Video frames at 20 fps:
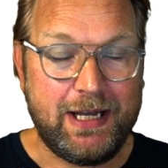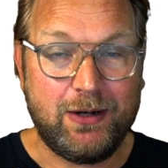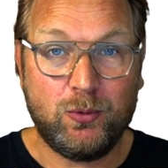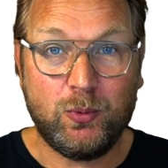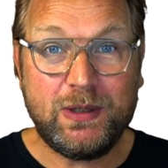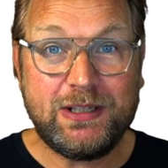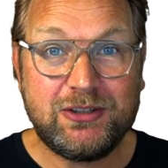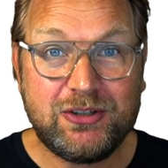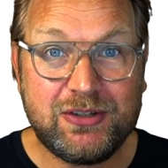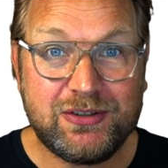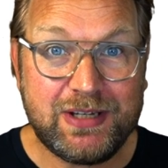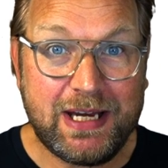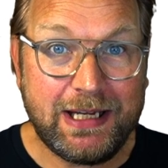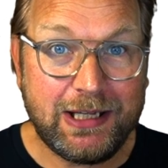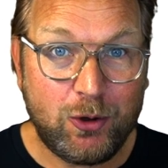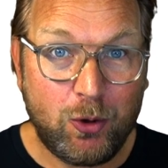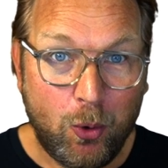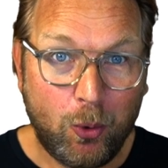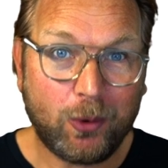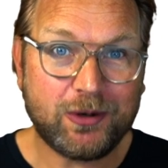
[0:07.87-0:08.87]
which is a
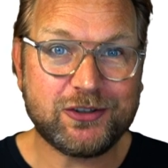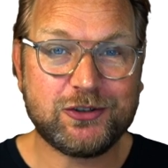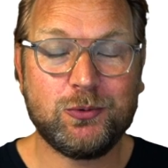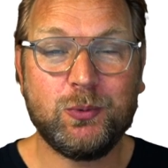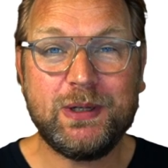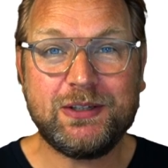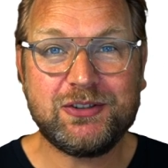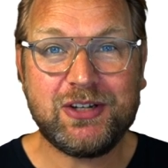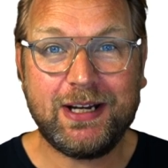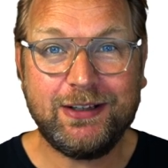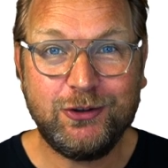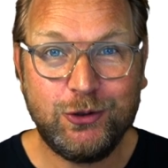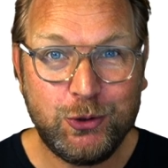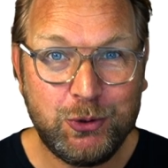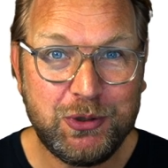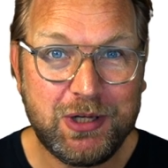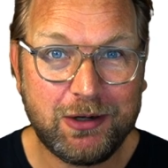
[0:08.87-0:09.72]
course which I do